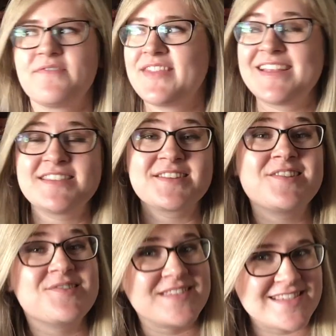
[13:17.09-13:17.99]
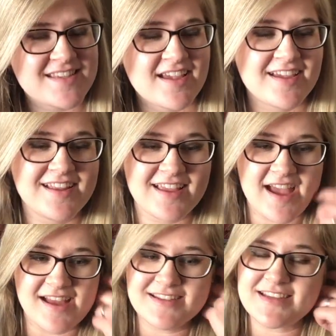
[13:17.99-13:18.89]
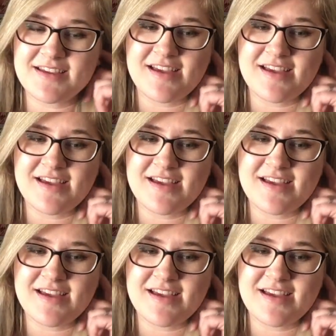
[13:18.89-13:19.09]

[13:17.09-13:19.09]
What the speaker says: That's the closest I can get.